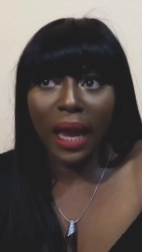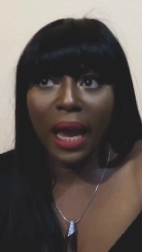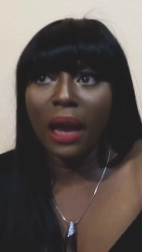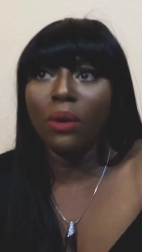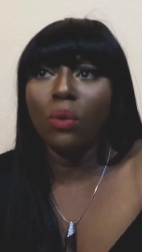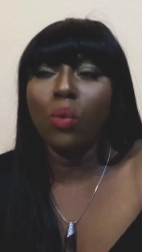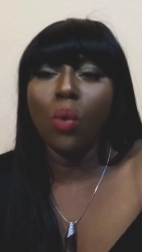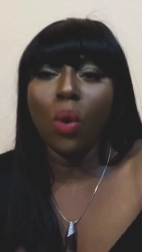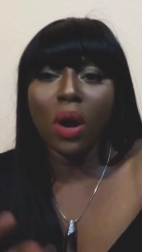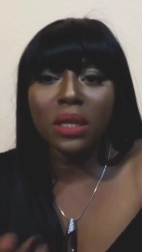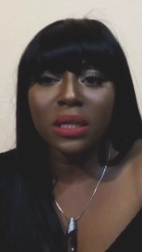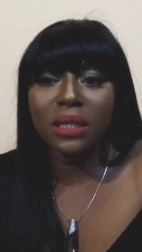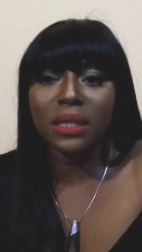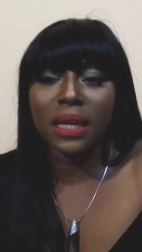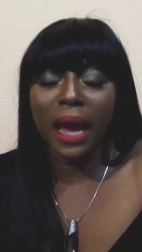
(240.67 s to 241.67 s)
I
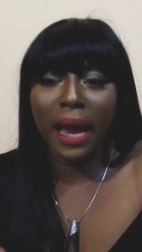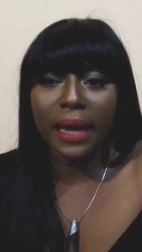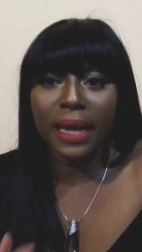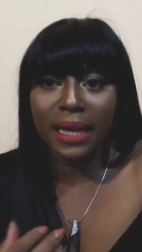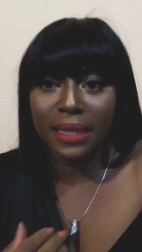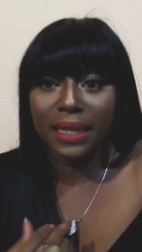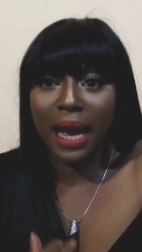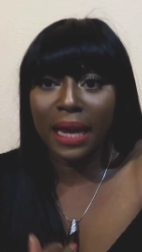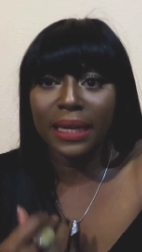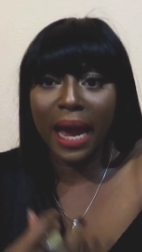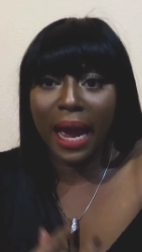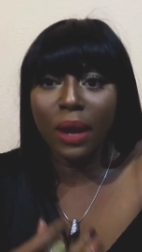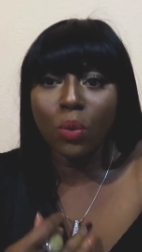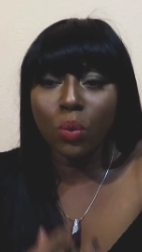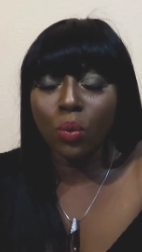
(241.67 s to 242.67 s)
was, yes, and
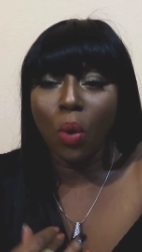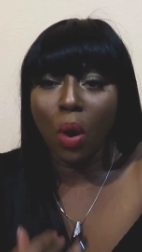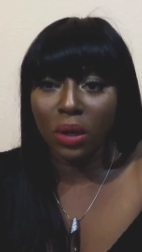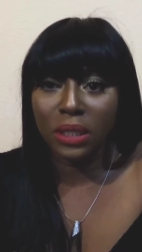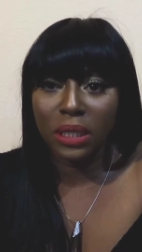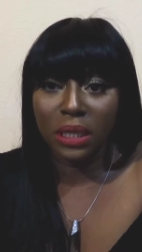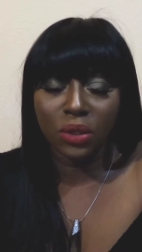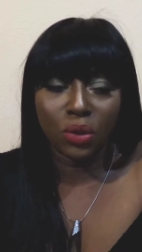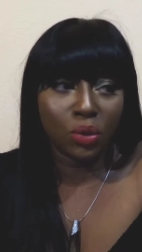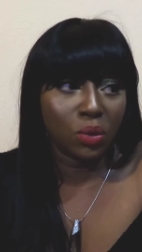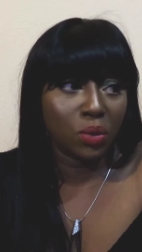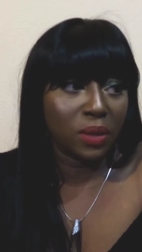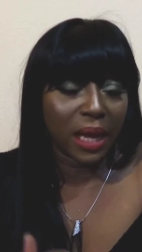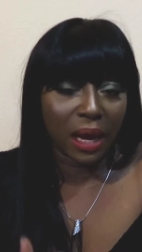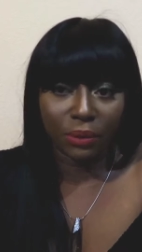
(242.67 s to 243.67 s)
I walked
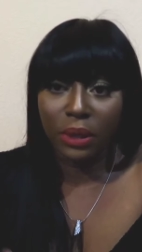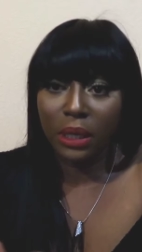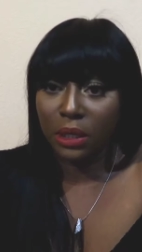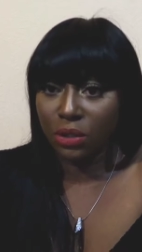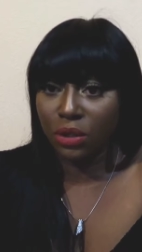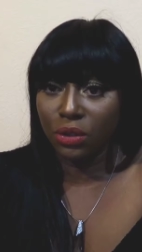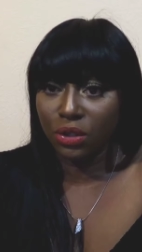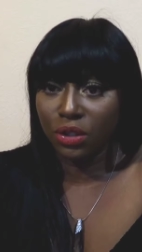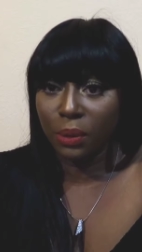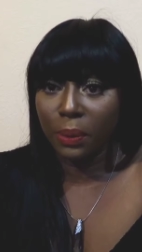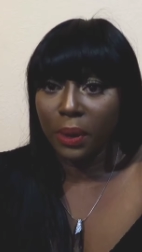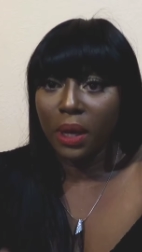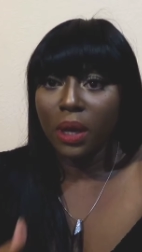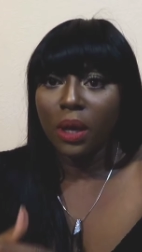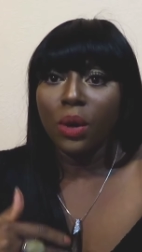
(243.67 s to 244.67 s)
into that
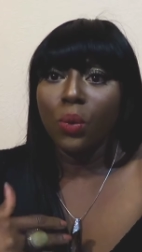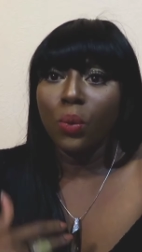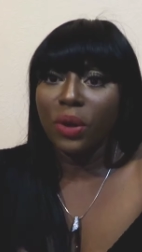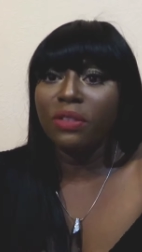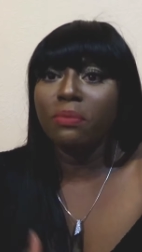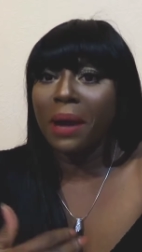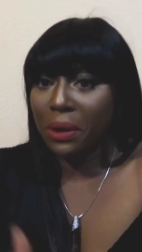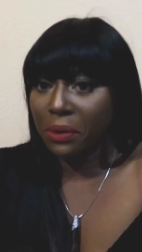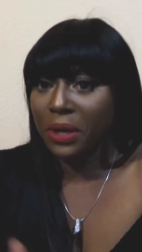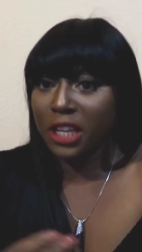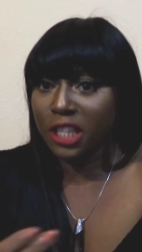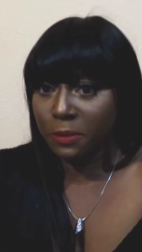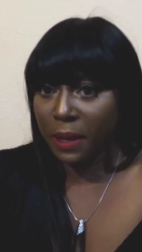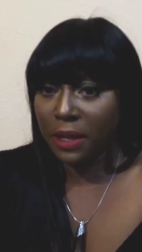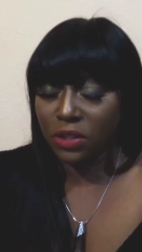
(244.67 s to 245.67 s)
relationship with my own
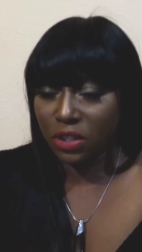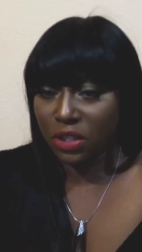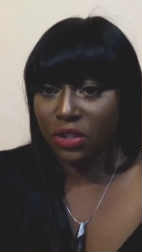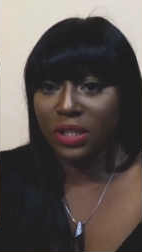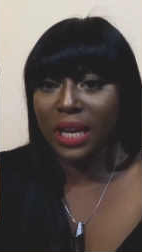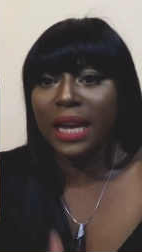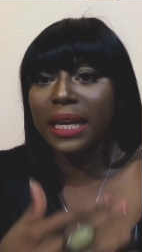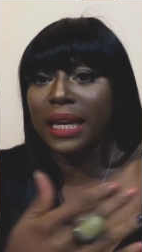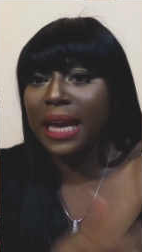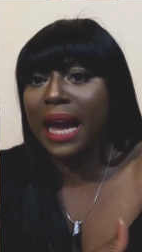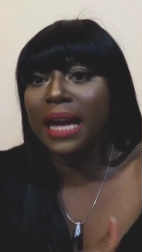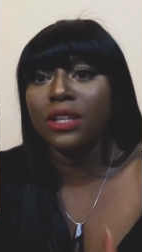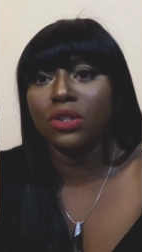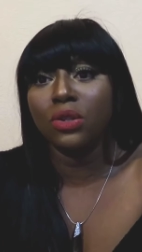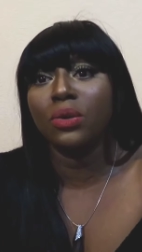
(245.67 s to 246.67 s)
expectations, and he
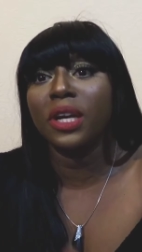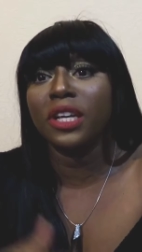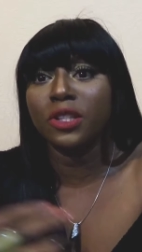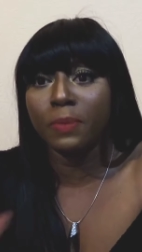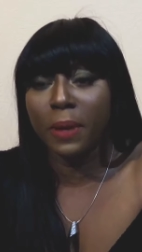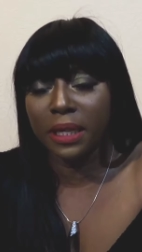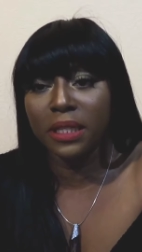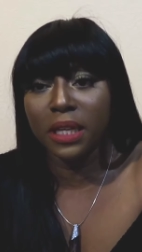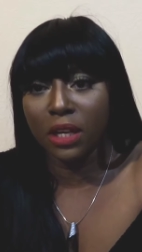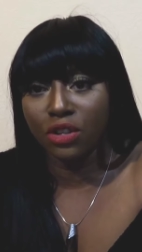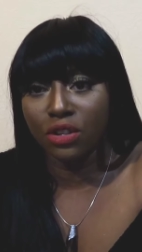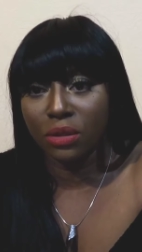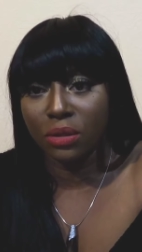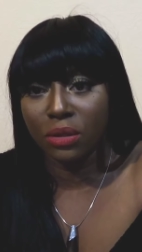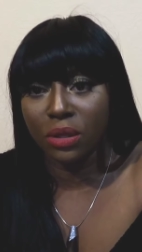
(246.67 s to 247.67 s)
had his own
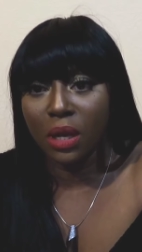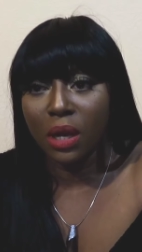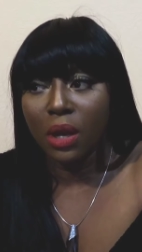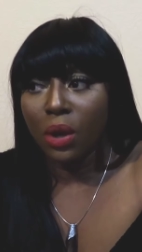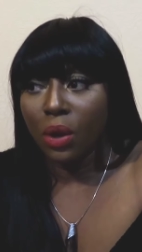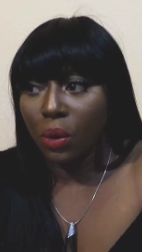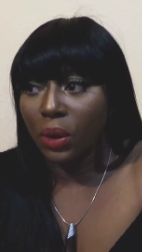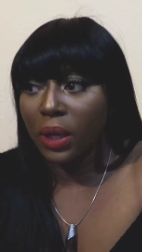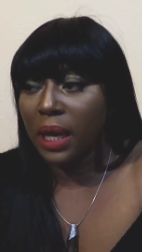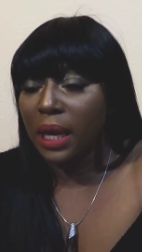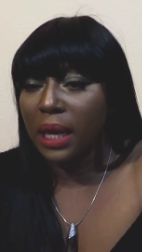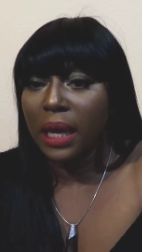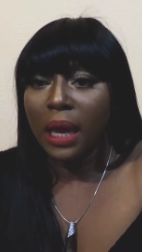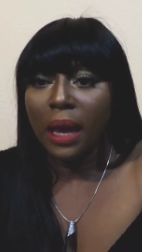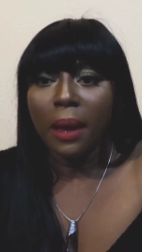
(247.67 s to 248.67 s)
expectations,
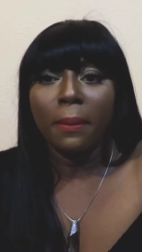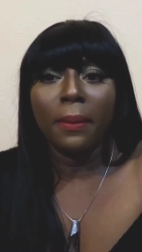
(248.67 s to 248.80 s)
okay?